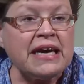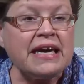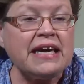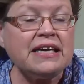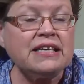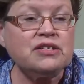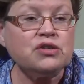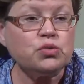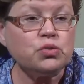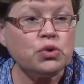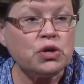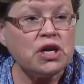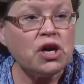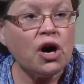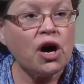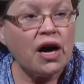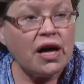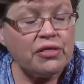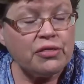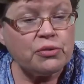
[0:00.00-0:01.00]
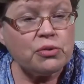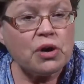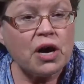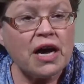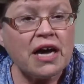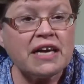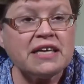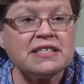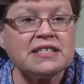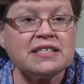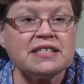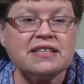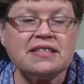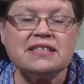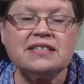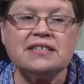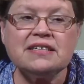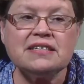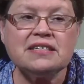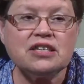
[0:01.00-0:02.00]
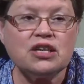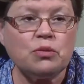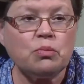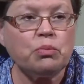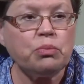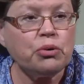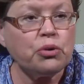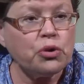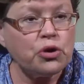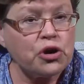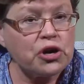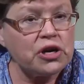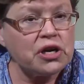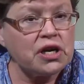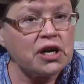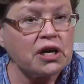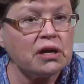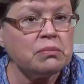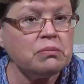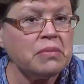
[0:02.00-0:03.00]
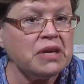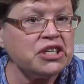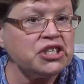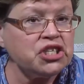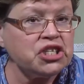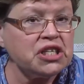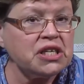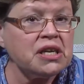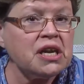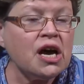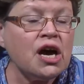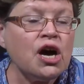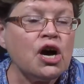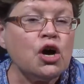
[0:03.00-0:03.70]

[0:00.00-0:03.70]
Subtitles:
is reauthorized. This is an important commission,